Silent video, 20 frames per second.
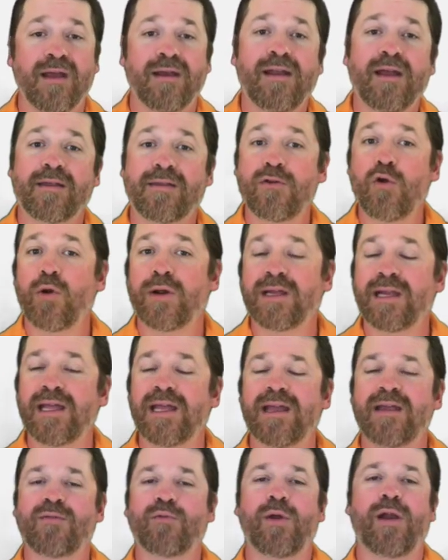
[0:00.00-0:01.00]
Now, snorkeling
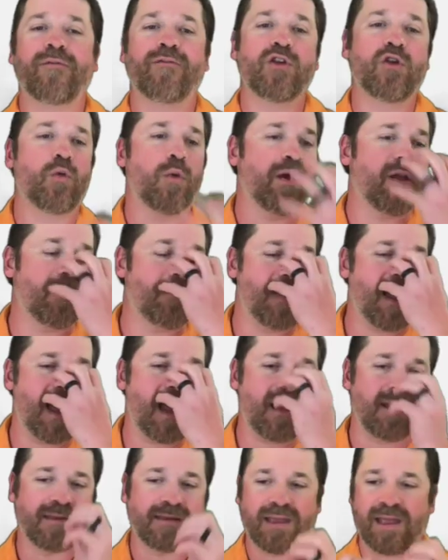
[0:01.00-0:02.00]
is whenever you wear the
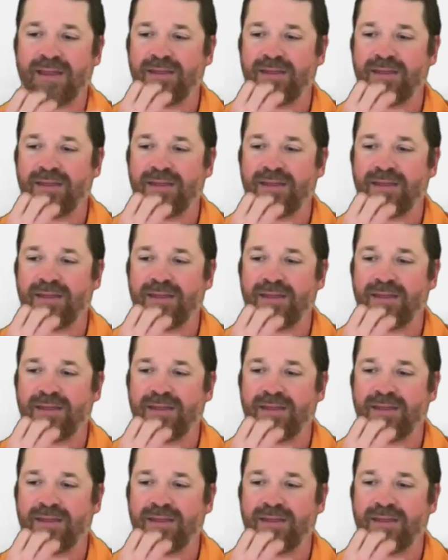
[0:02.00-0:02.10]
mask